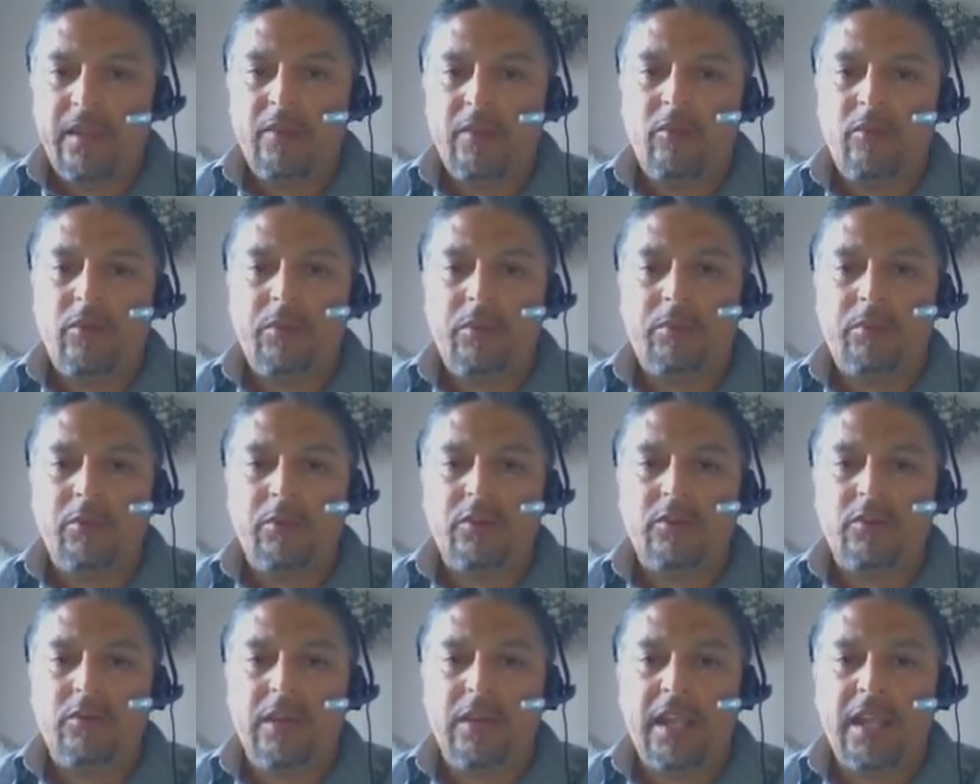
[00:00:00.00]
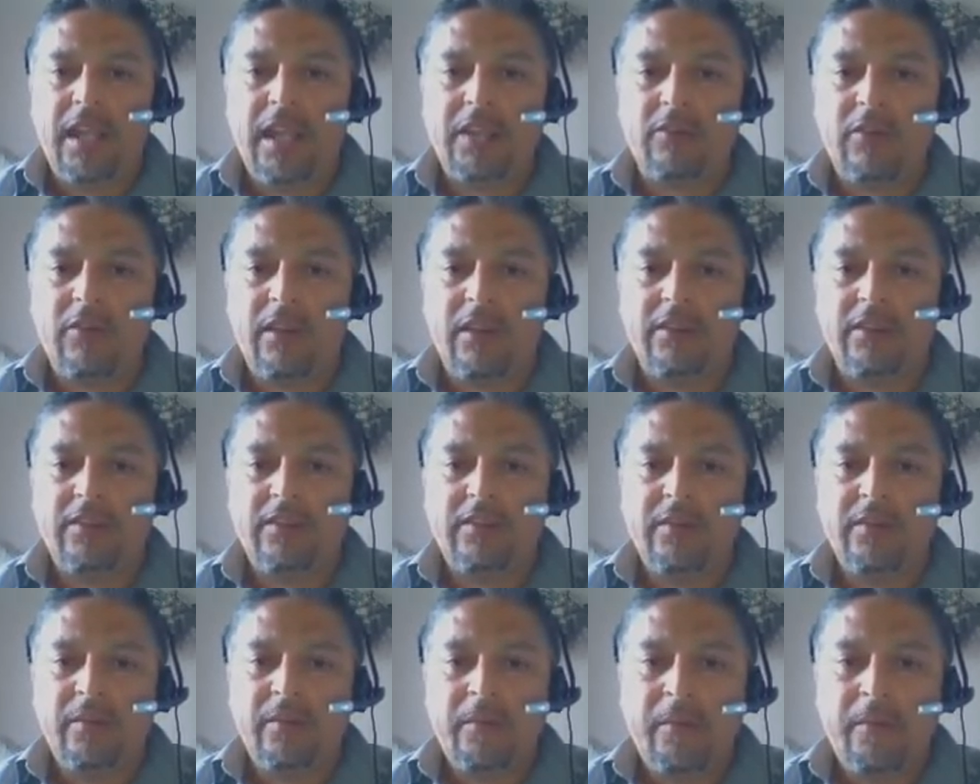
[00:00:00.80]
We put 2
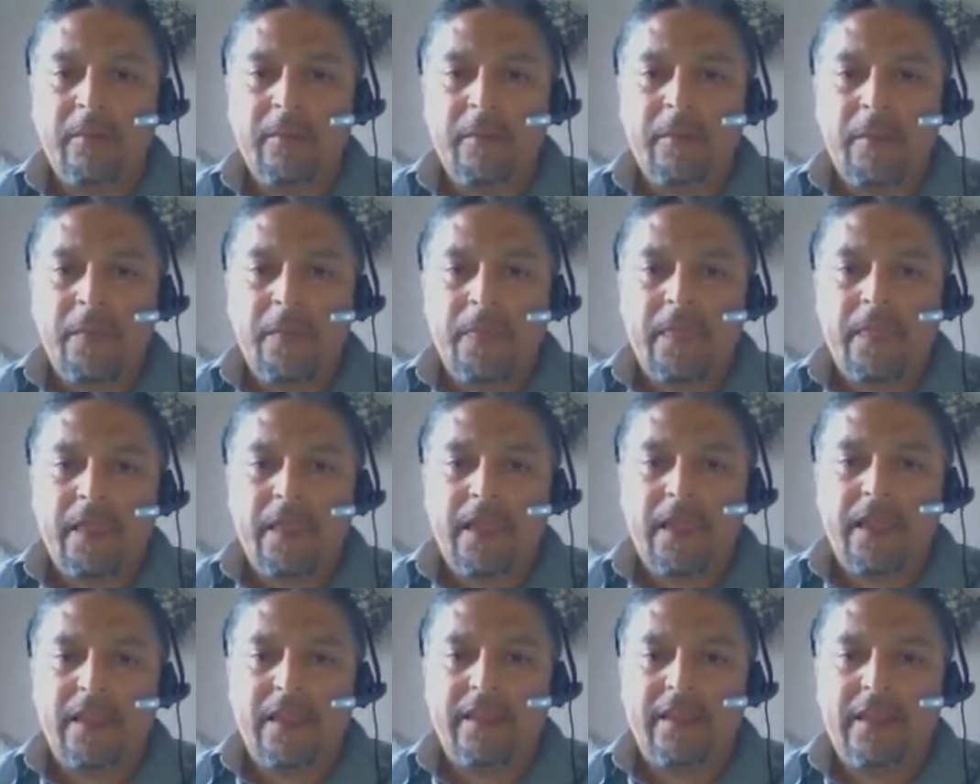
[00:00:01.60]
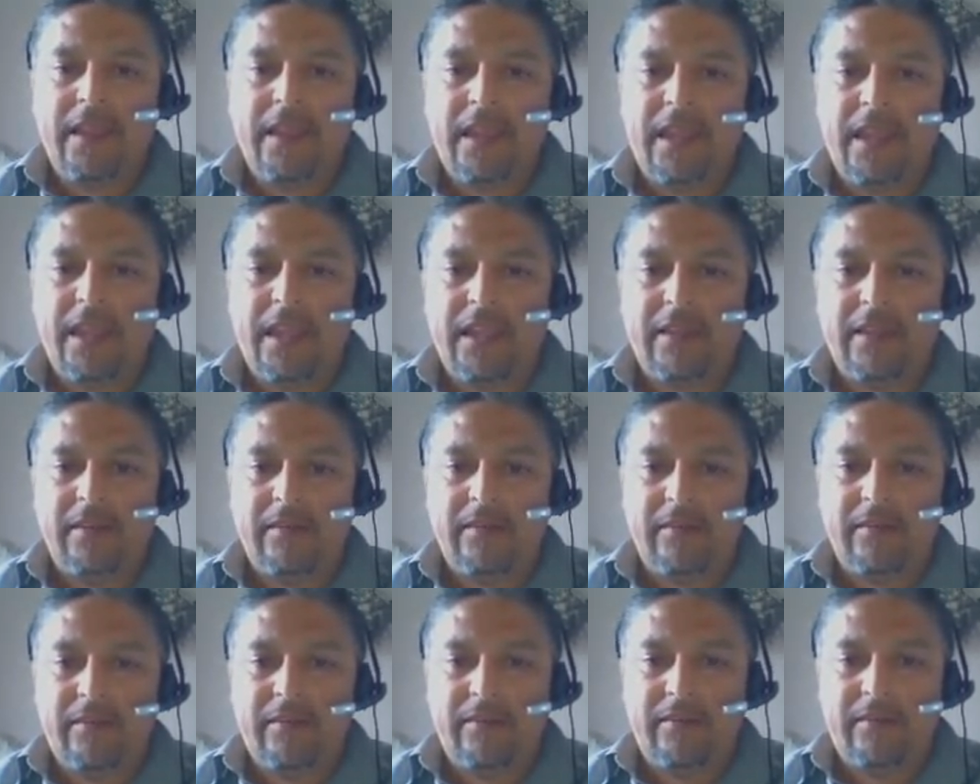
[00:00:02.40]
electrons. And then,
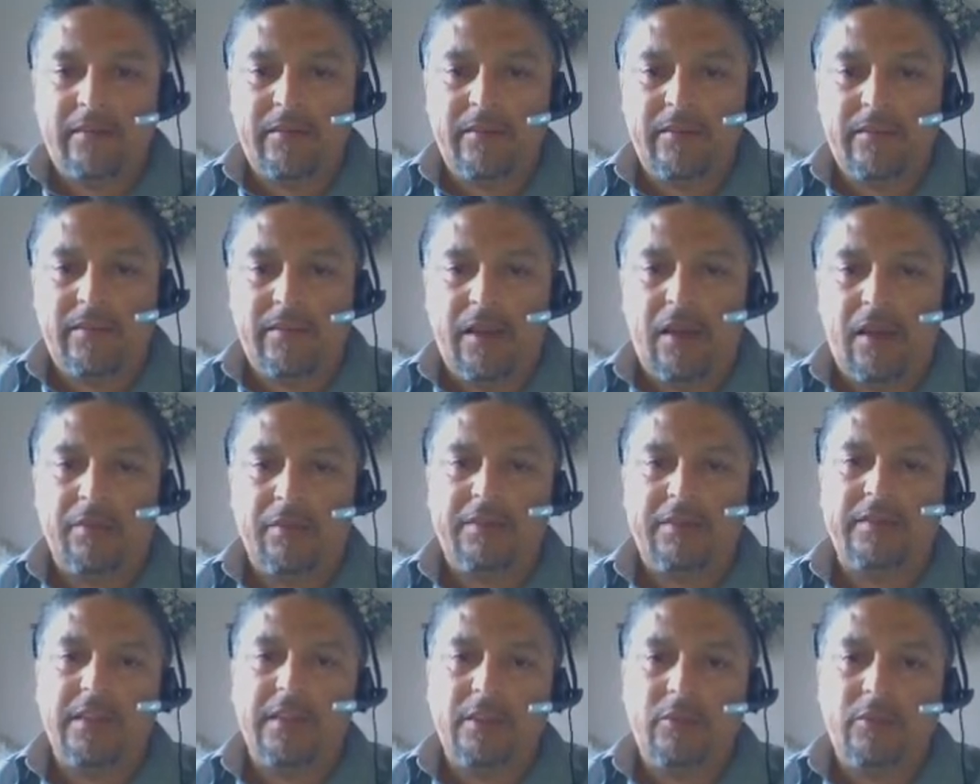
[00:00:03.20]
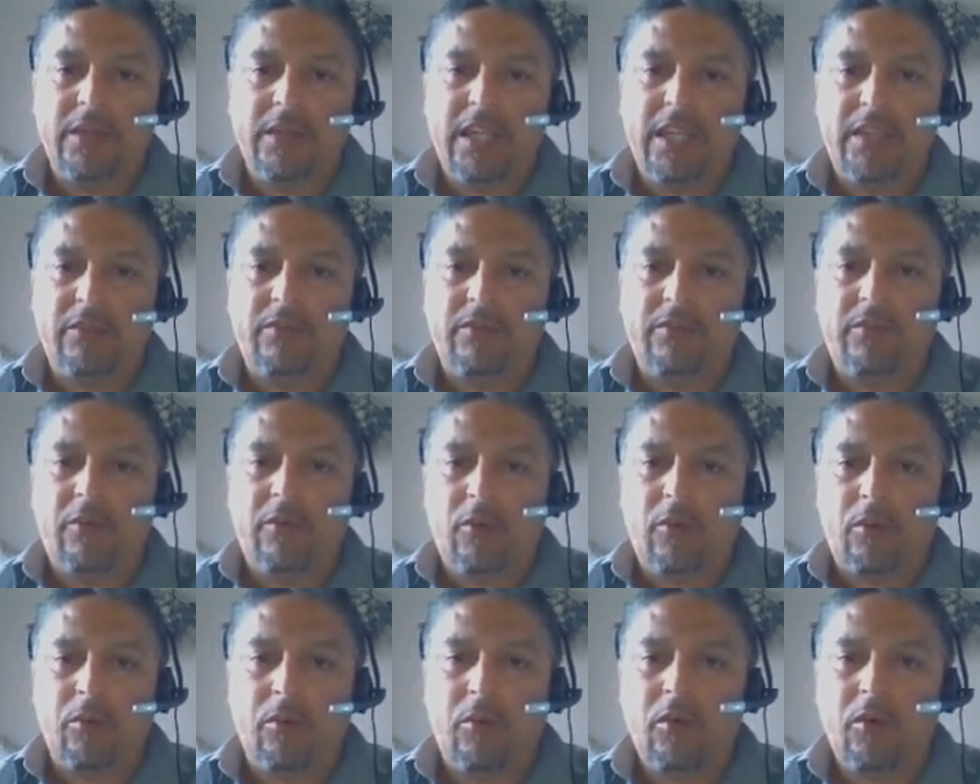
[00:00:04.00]
obviously, we need
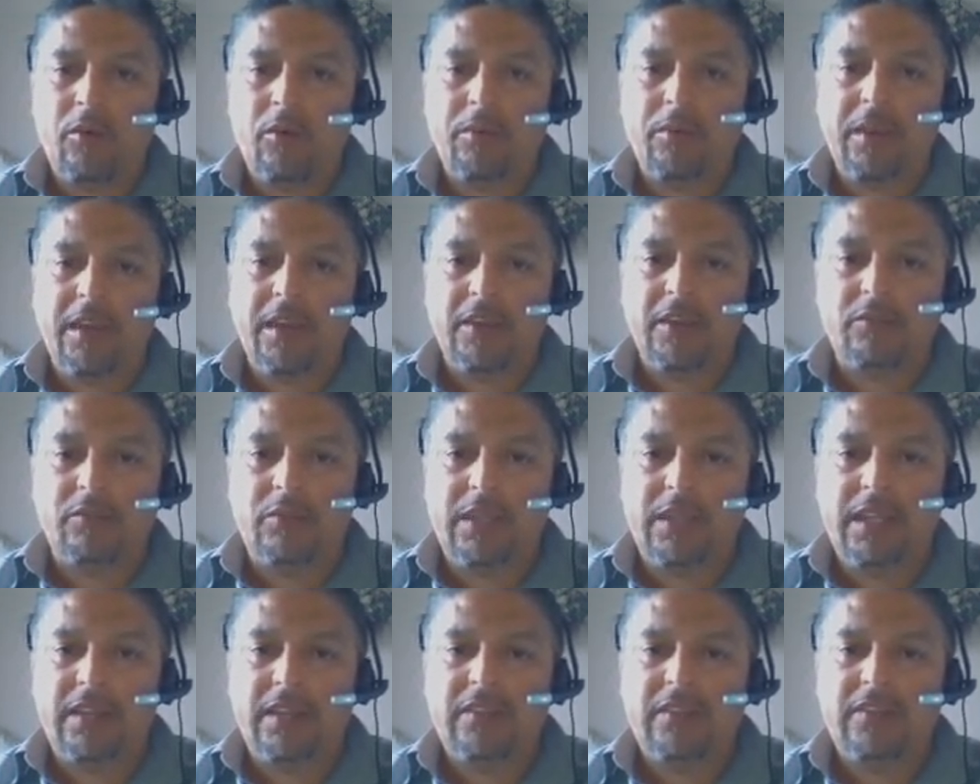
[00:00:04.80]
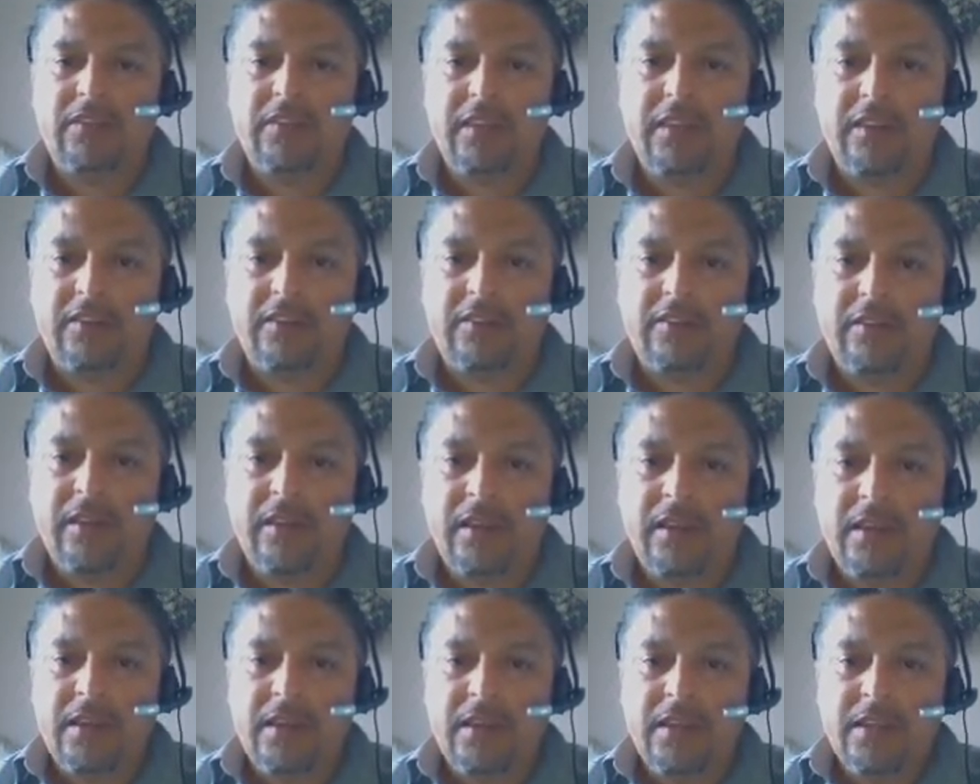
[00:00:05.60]
4 more because we need 6.
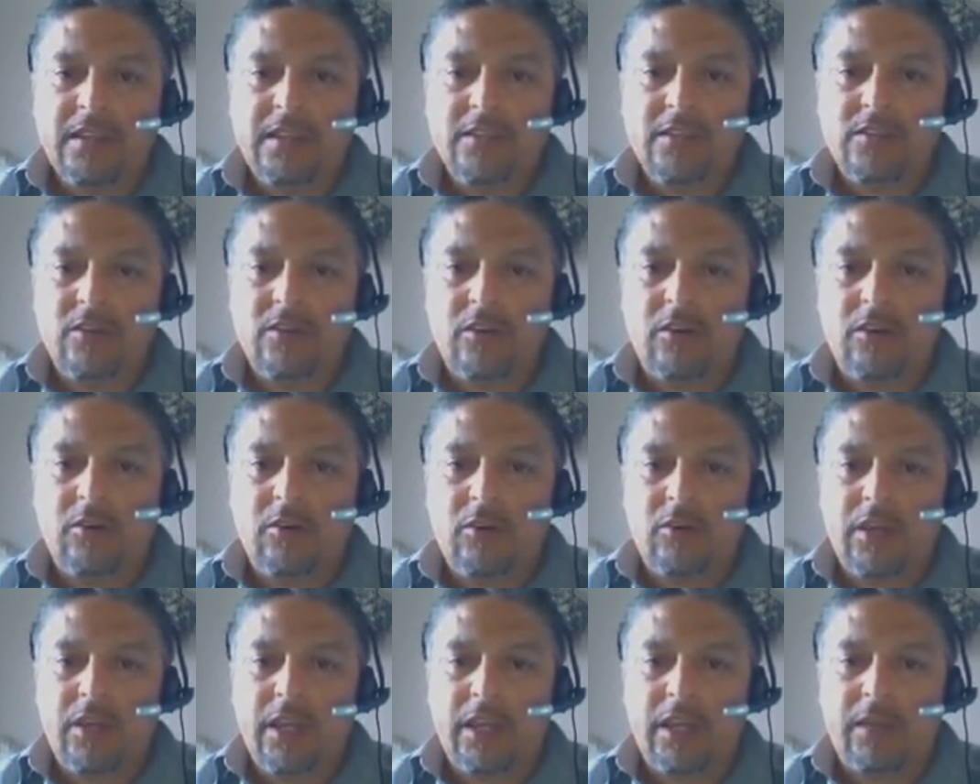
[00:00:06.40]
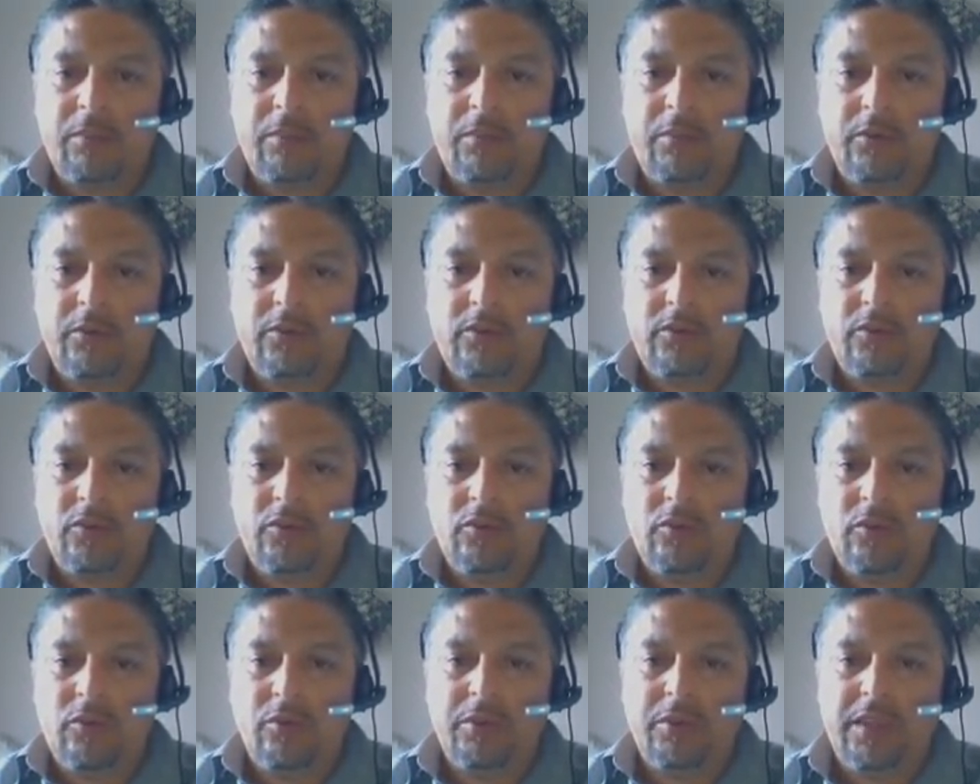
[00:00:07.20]
So we're going to put
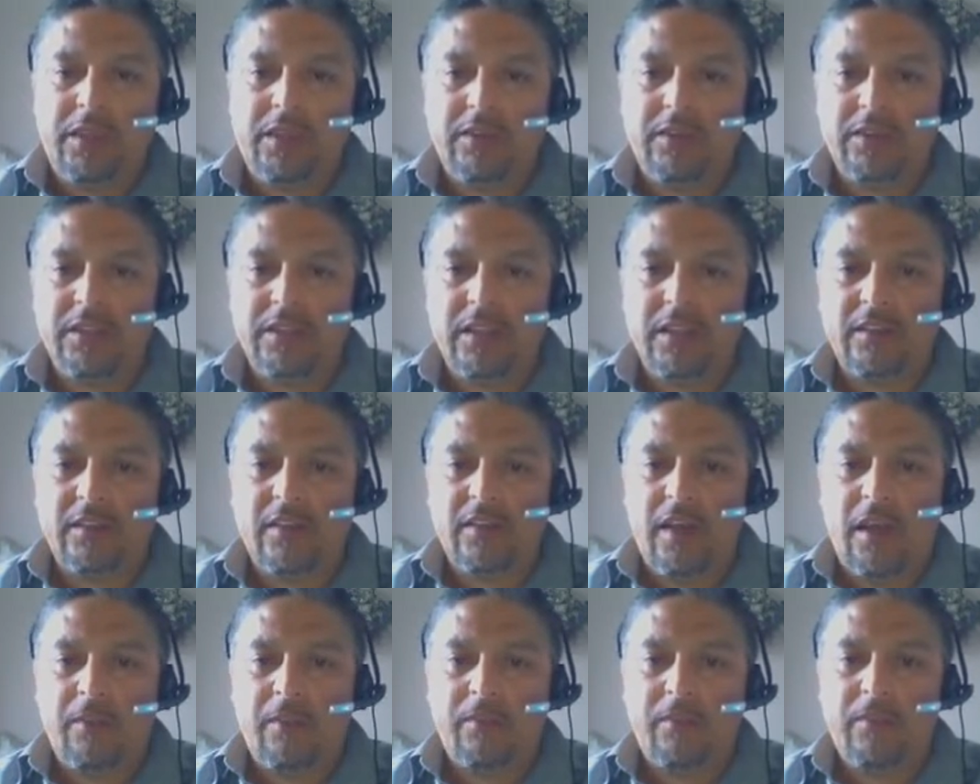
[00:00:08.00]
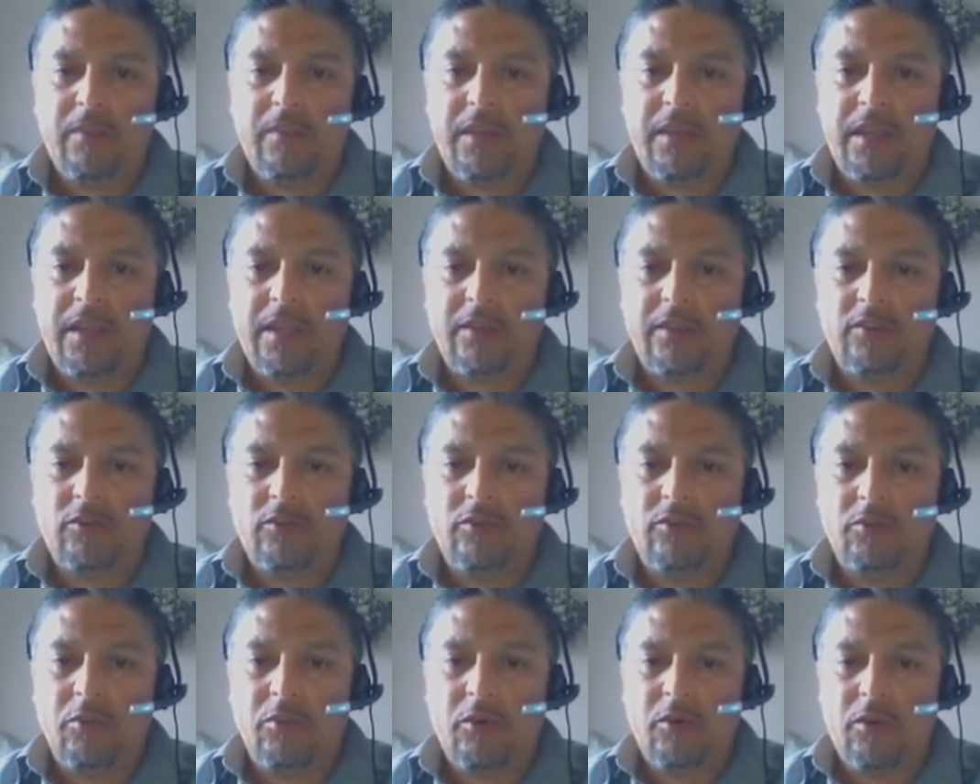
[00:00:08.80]
2 over here on the top and
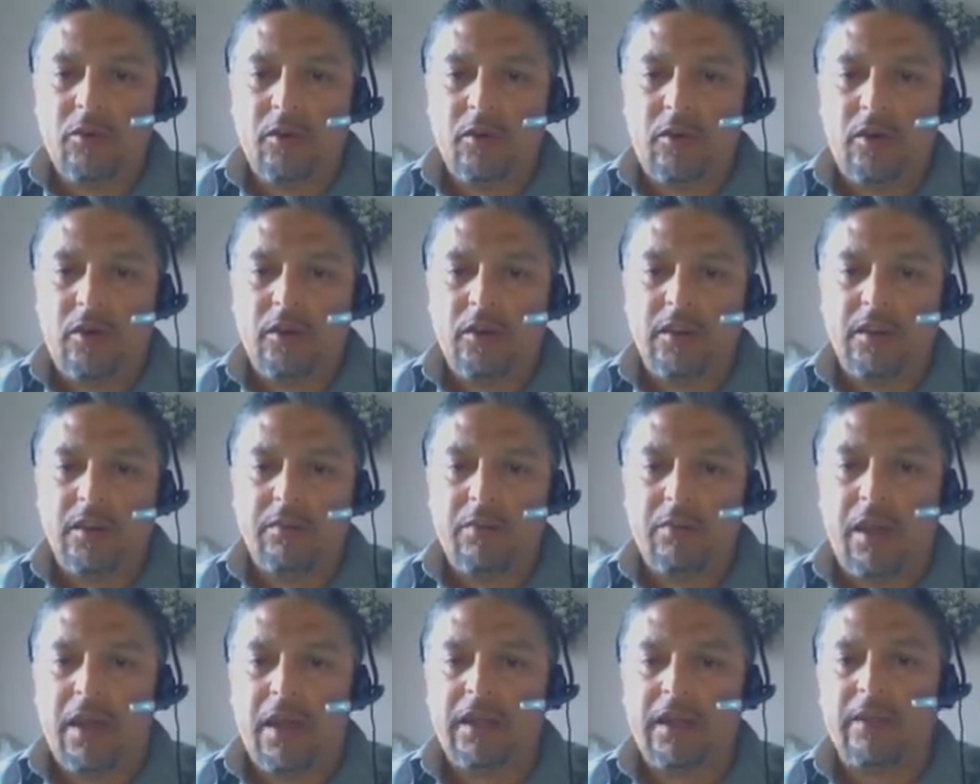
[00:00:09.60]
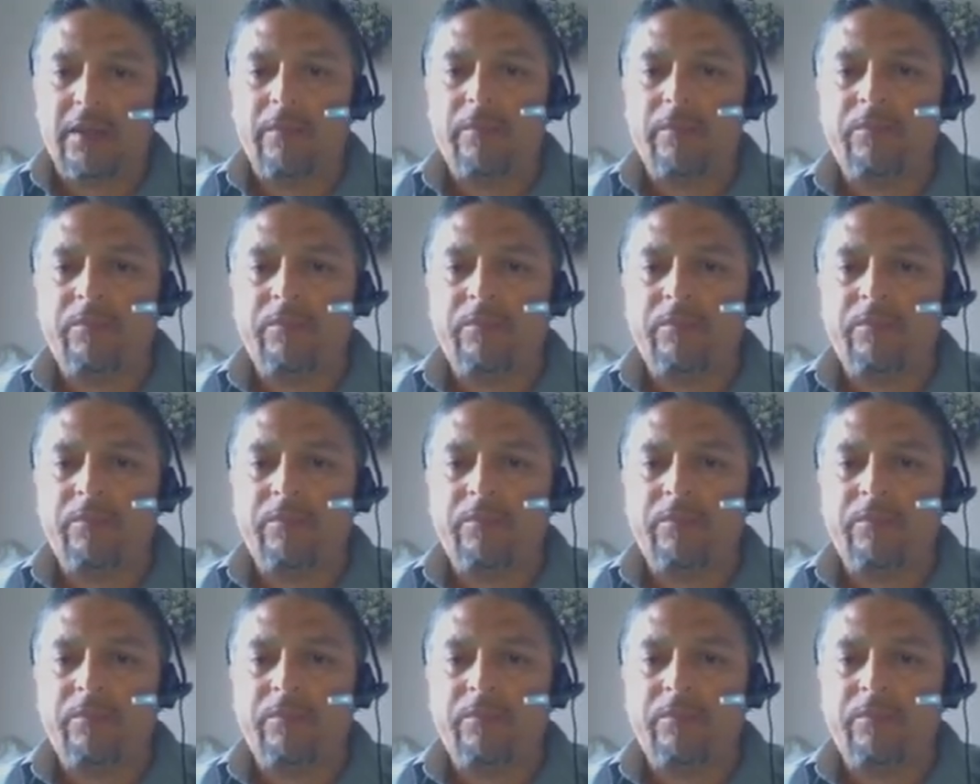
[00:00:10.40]
2 more on the bottom.